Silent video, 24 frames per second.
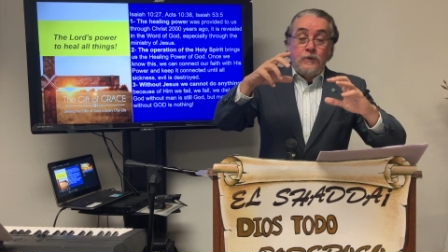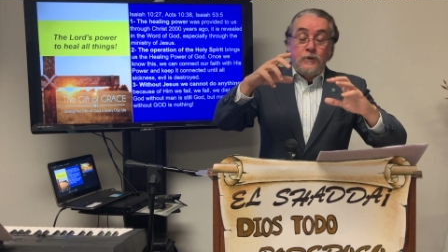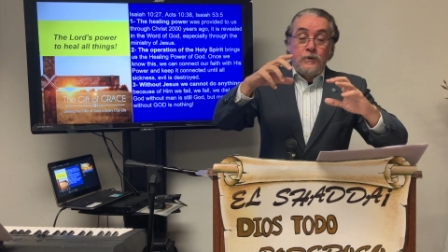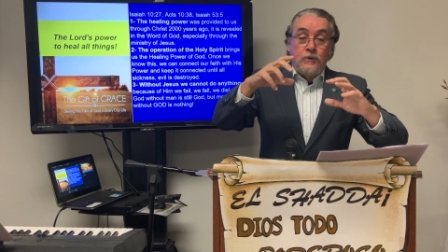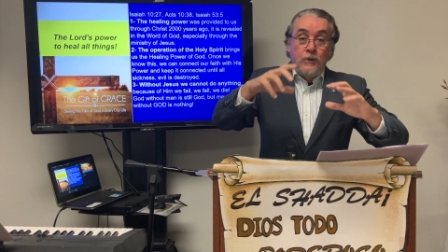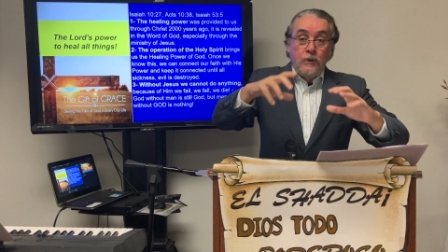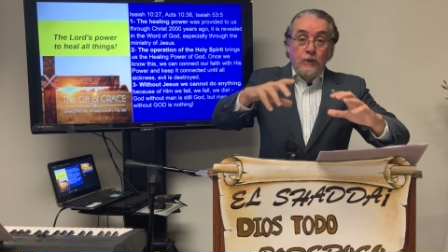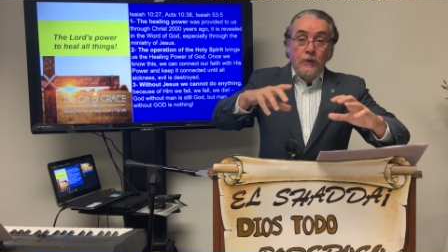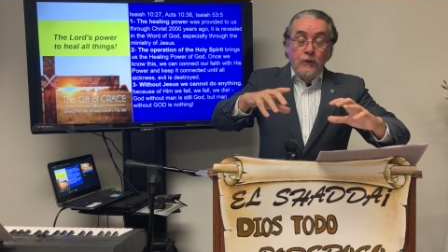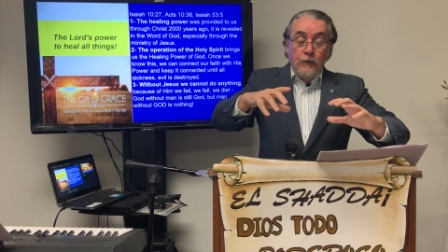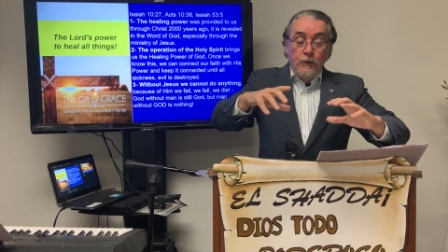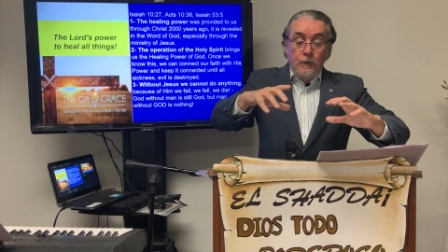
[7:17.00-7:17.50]

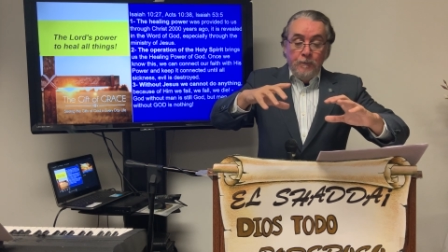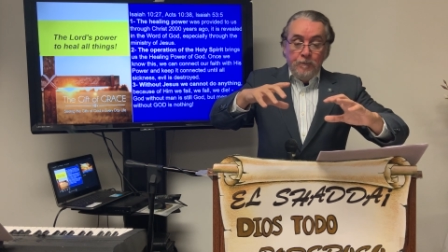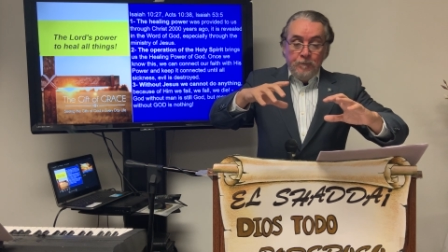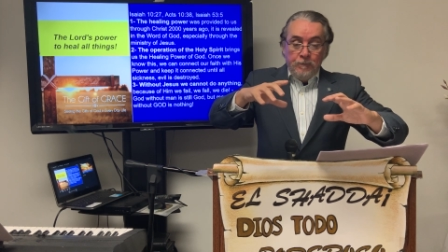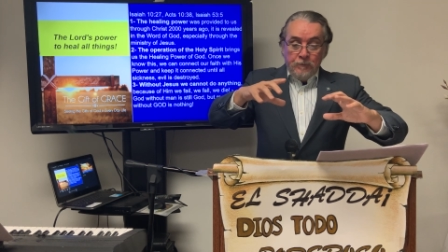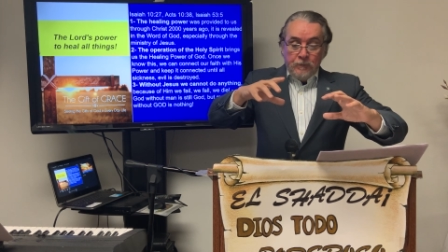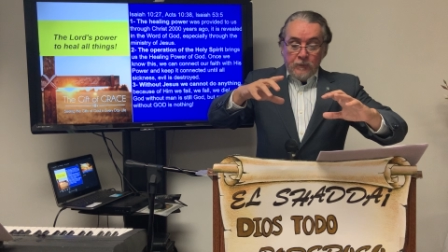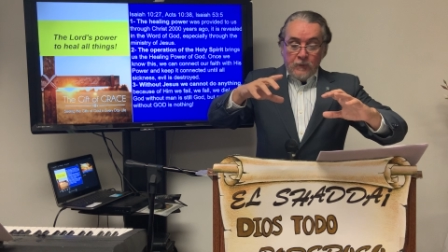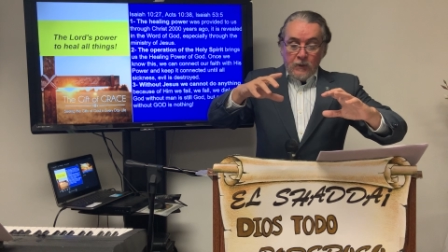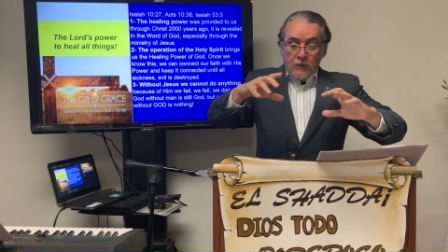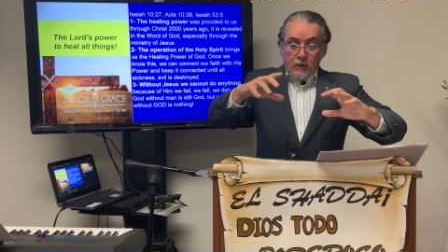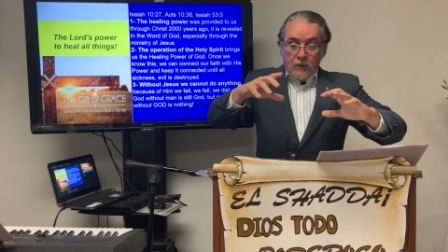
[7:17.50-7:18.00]
to
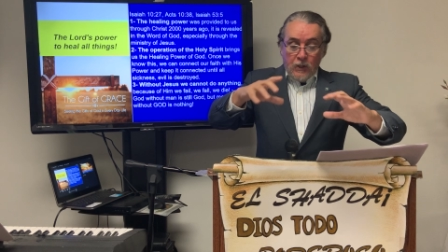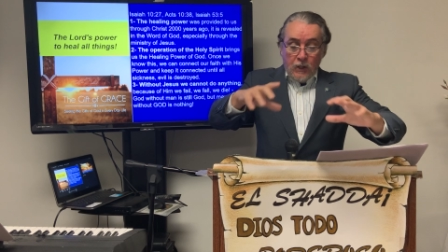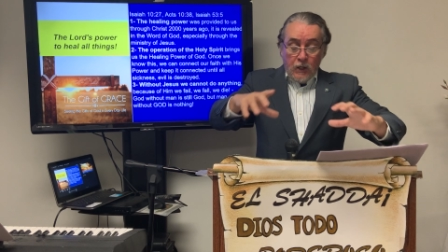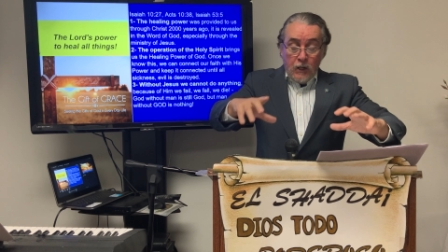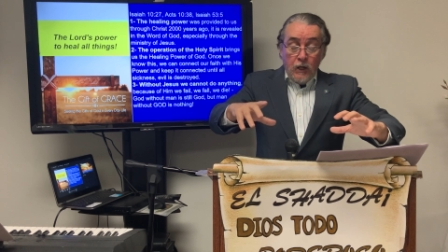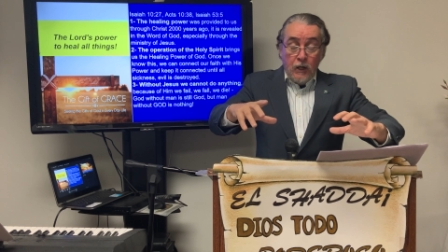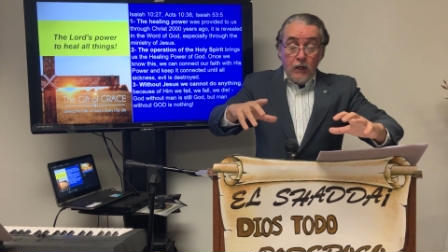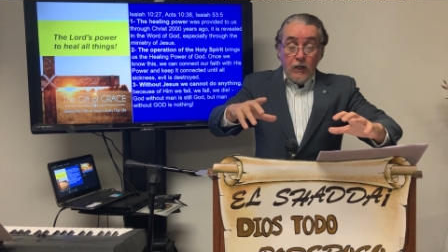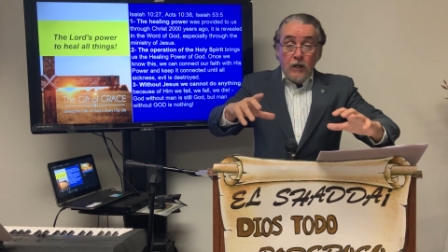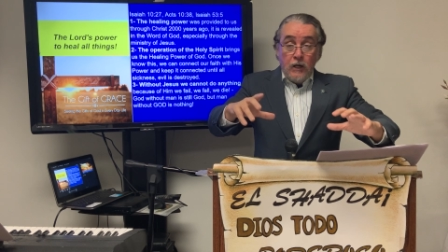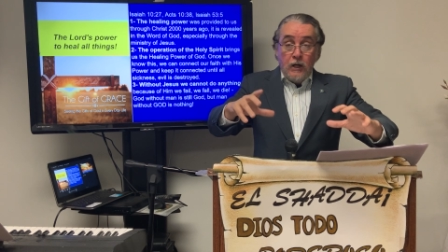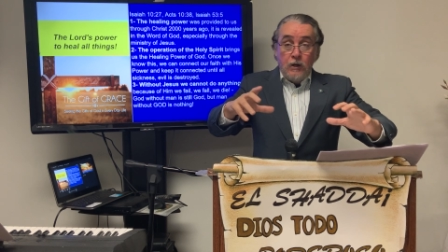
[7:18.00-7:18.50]

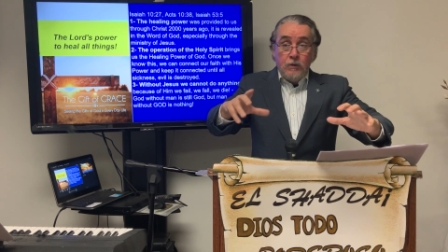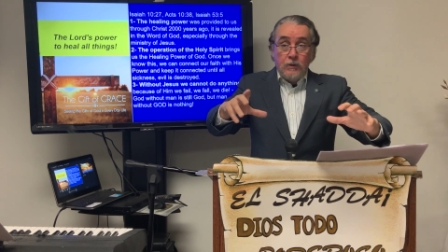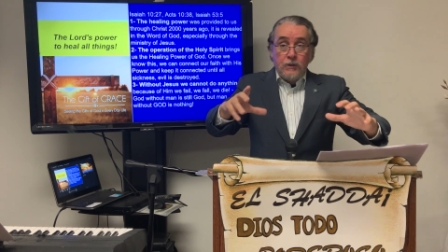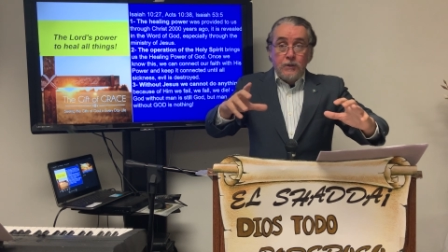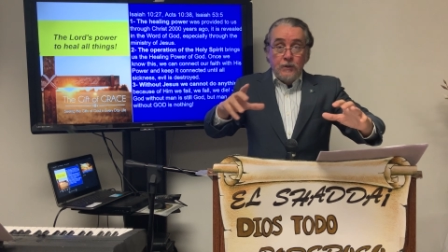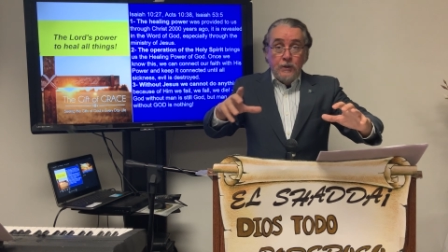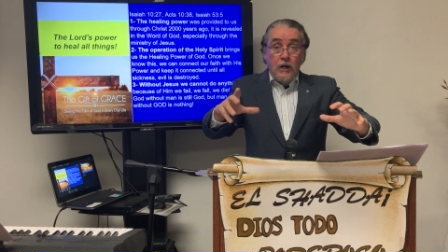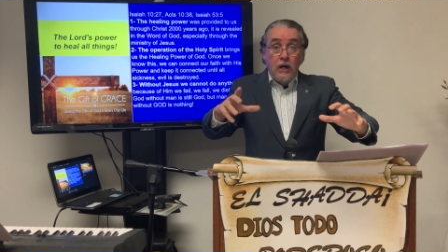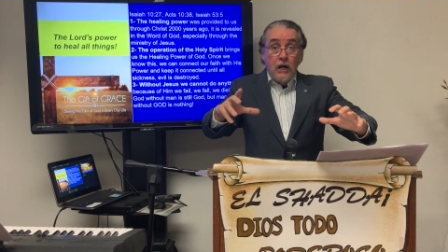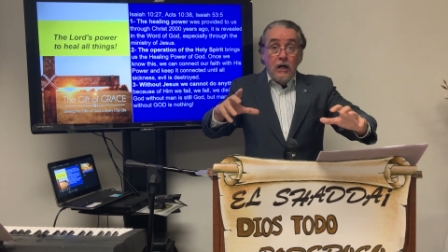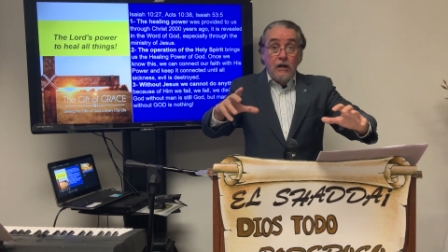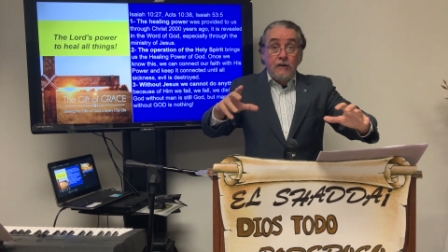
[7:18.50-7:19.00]
her
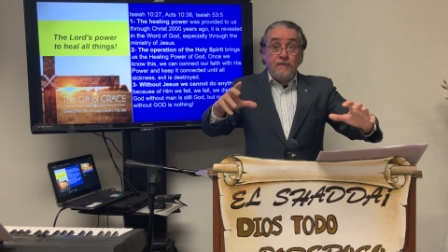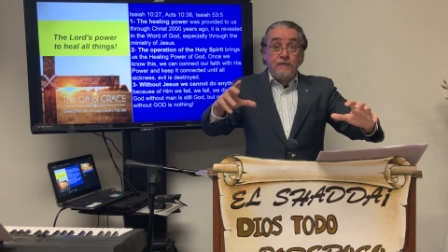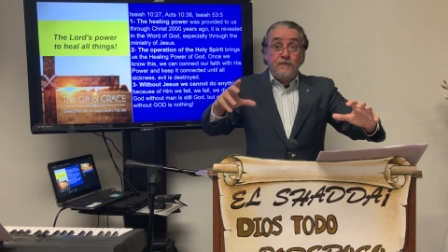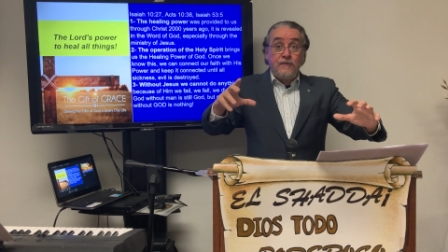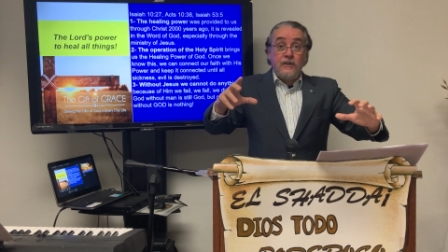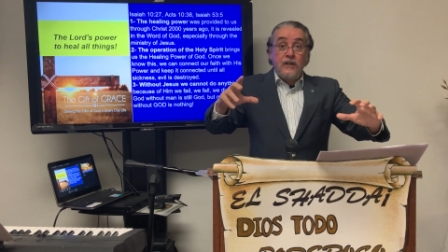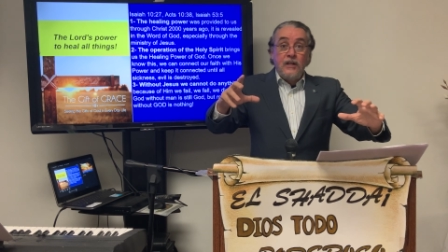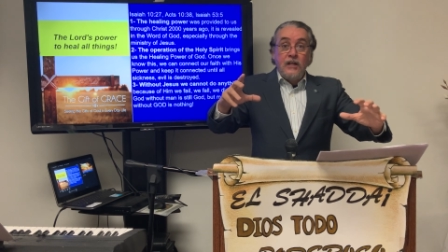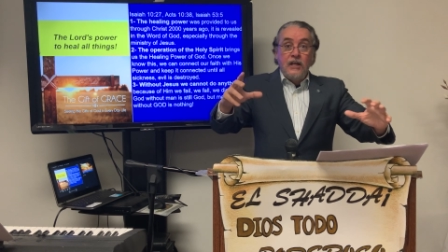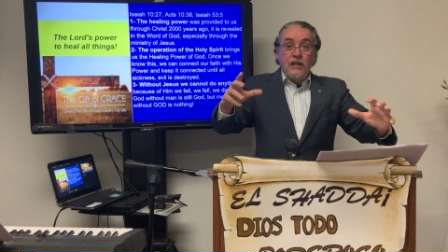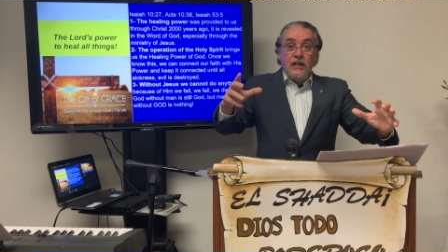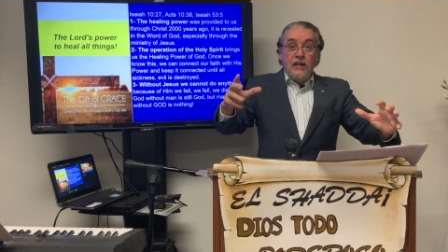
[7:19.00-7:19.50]
to earth,